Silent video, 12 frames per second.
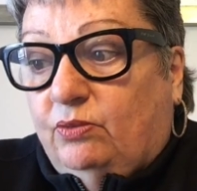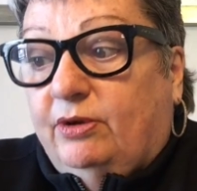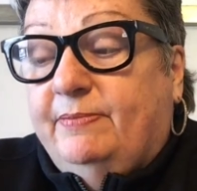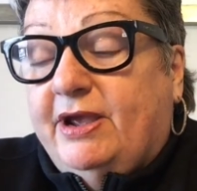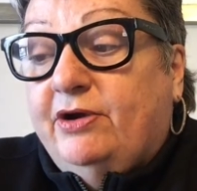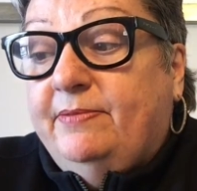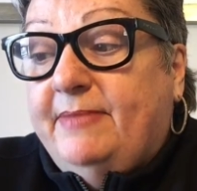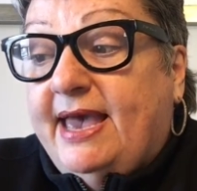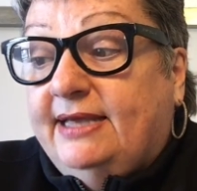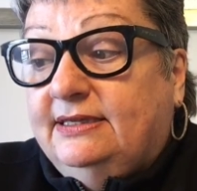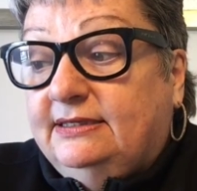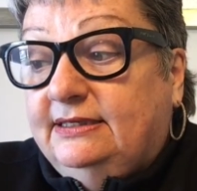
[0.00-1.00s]
When Mary
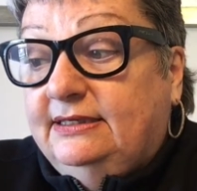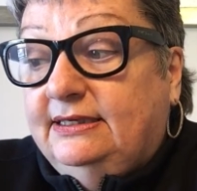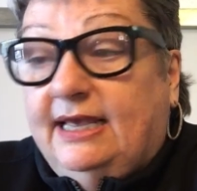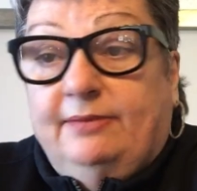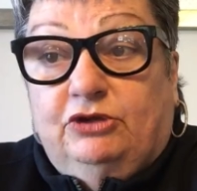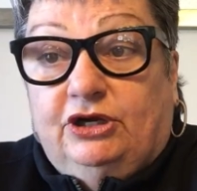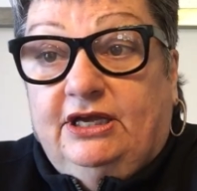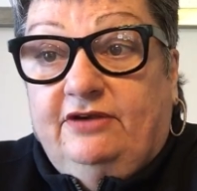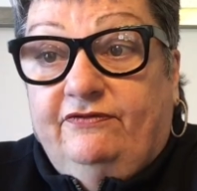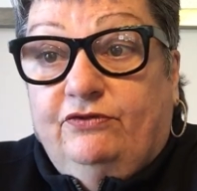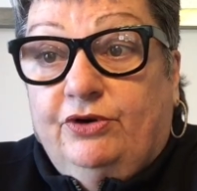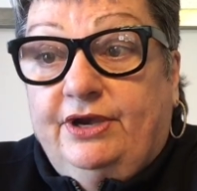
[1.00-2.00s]
Magdalene came
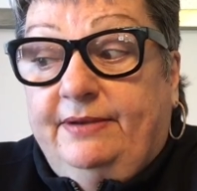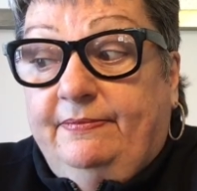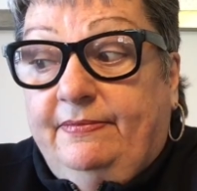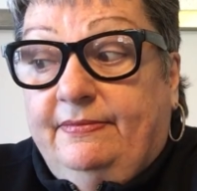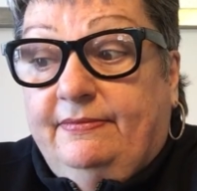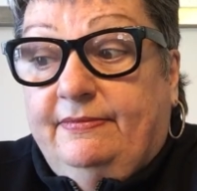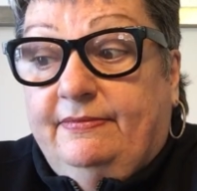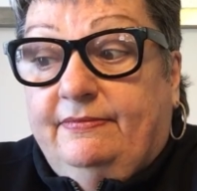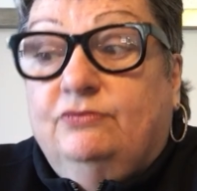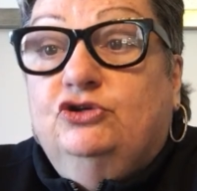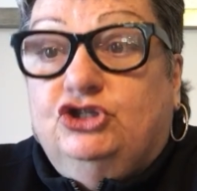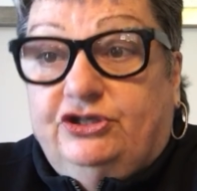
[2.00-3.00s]
looking for him,
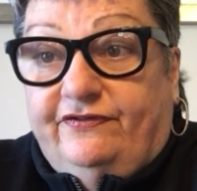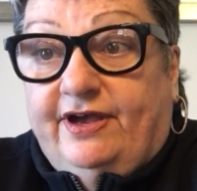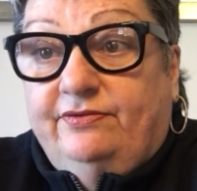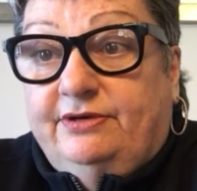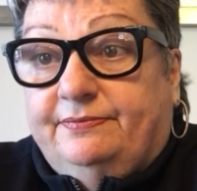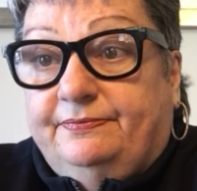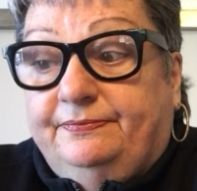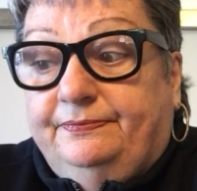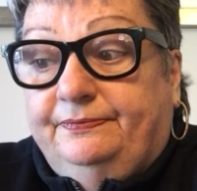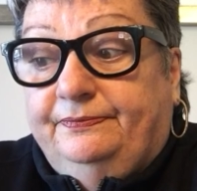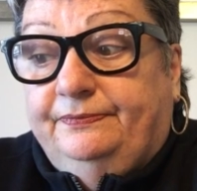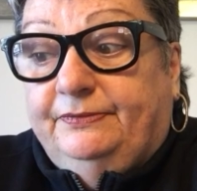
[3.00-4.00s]
she found him.
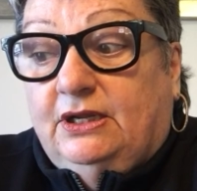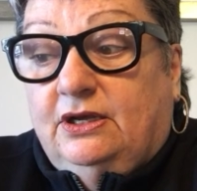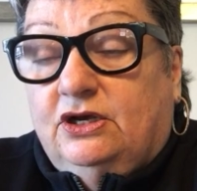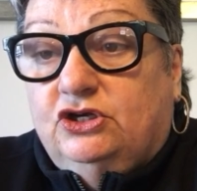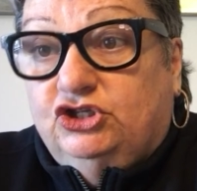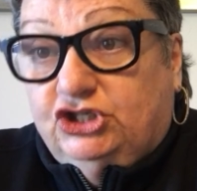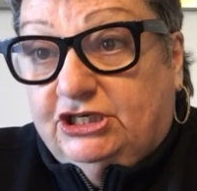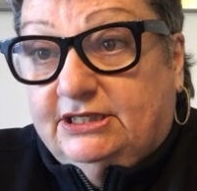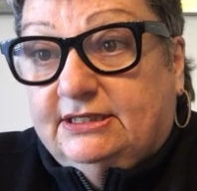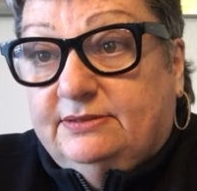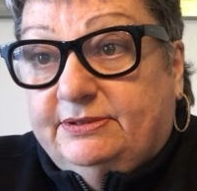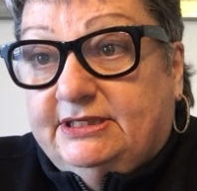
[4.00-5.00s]

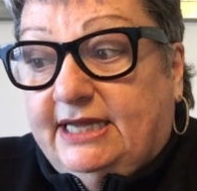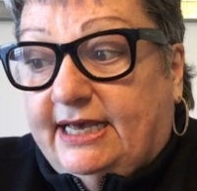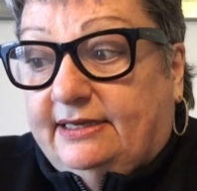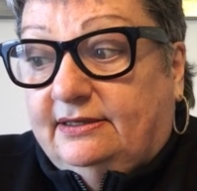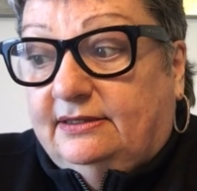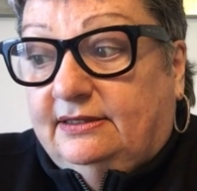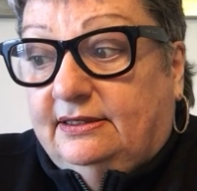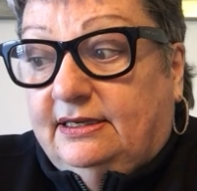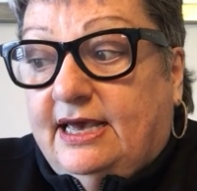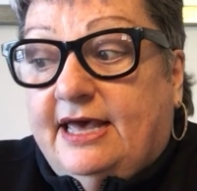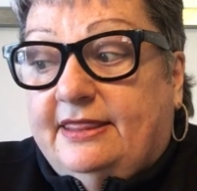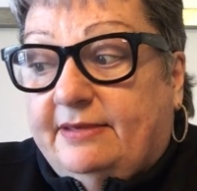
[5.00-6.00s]
Jesus was dead.
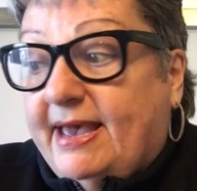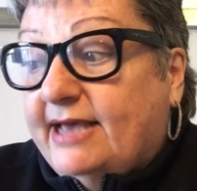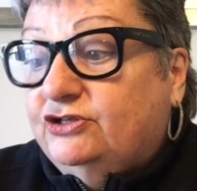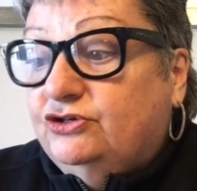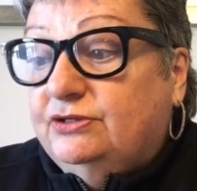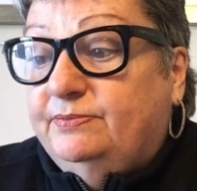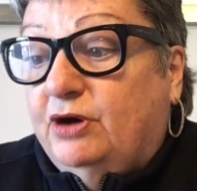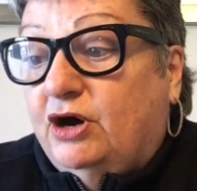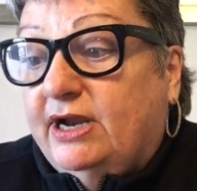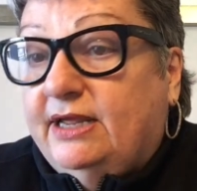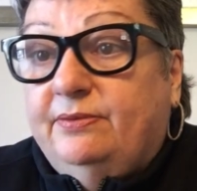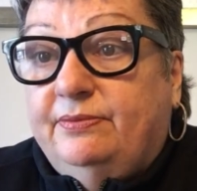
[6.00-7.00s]
The Master's
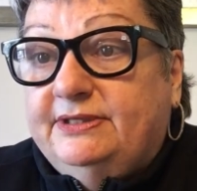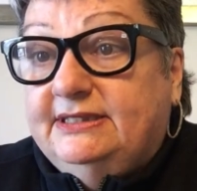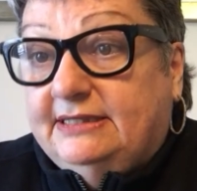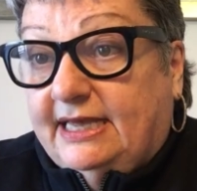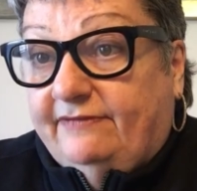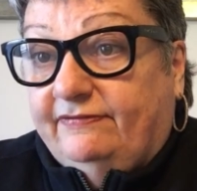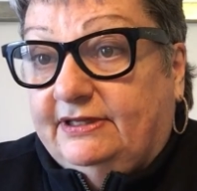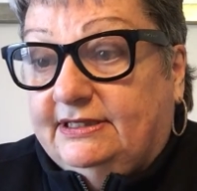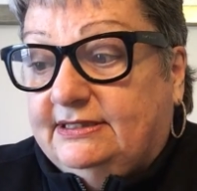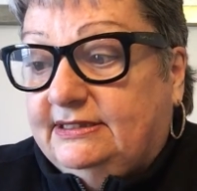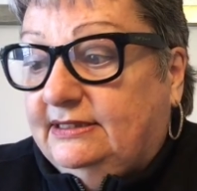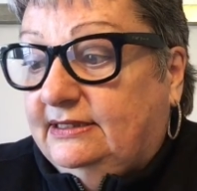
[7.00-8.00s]
body was
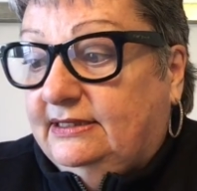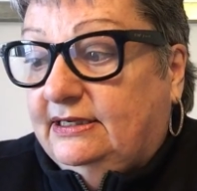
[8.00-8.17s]
lifeless.